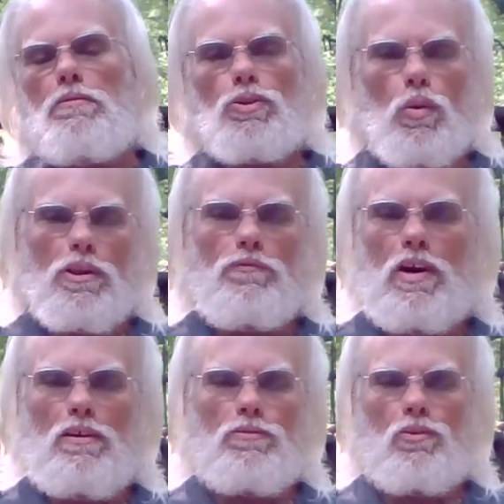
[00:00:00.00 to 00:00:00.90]

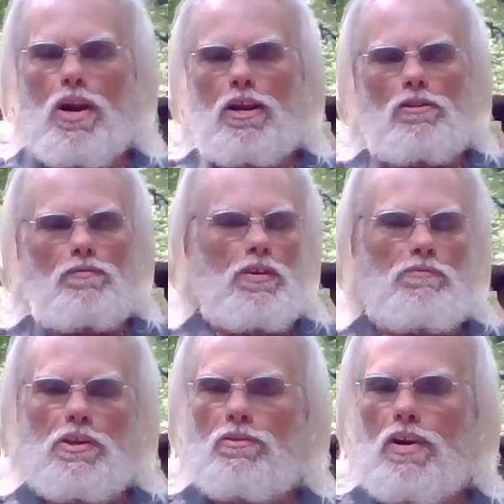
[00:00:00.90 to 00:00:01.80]
25 grand or
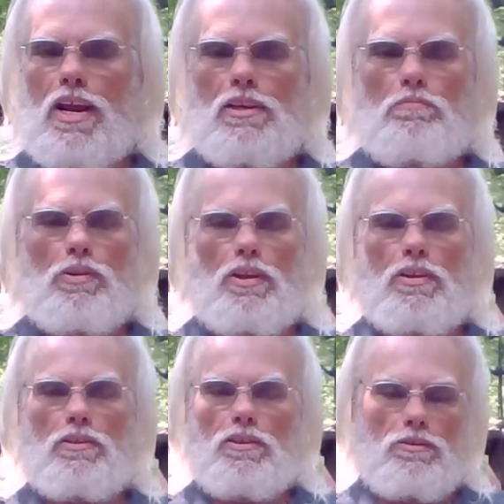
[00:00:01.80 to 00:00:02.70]
50 grand to put
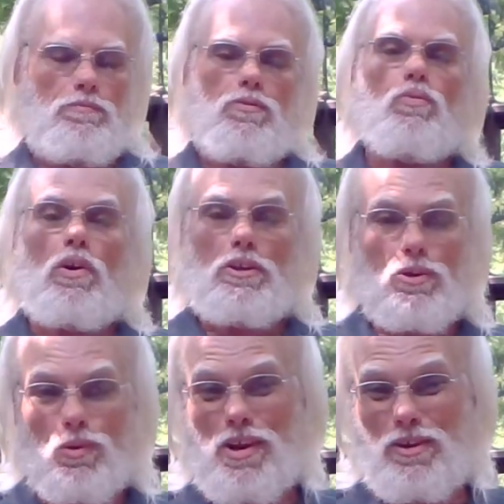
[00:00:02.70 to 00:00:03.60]
in, you want to
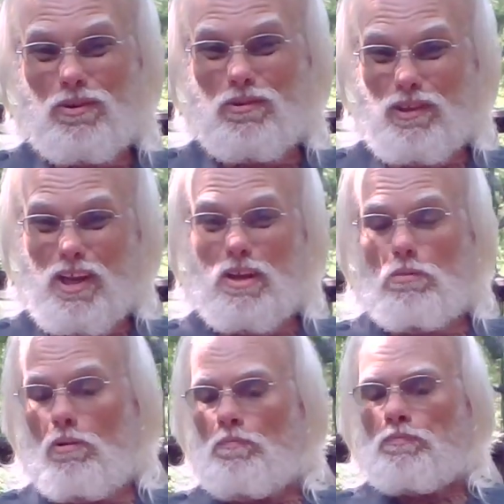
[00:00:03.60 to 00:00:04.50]
create your own
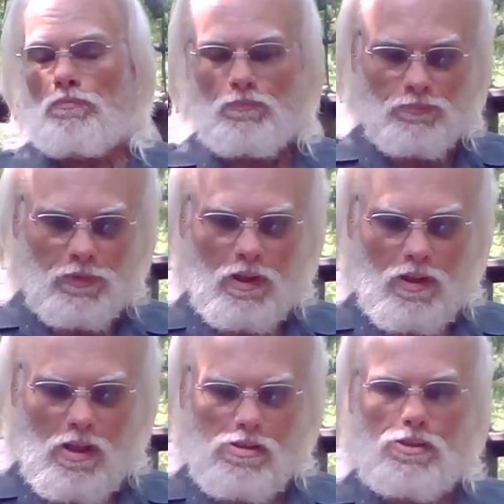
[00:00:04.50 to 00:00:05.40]
label,
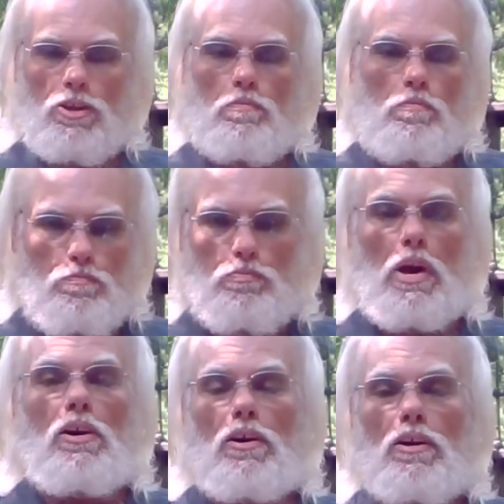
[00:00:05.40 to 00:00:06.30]
you
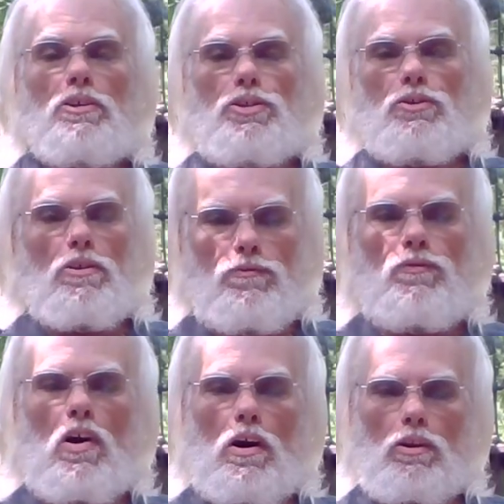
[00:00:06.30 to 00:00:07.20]
better do the
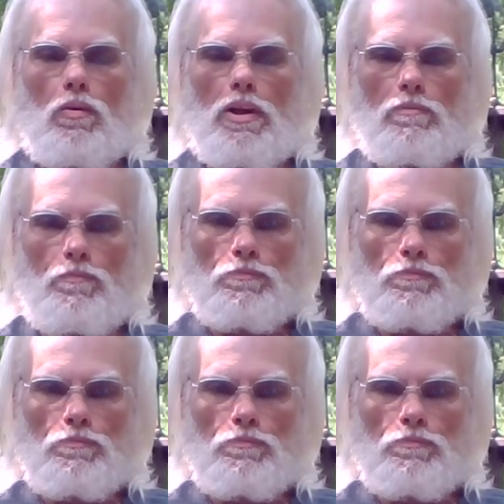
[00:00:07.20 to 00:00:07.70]
following.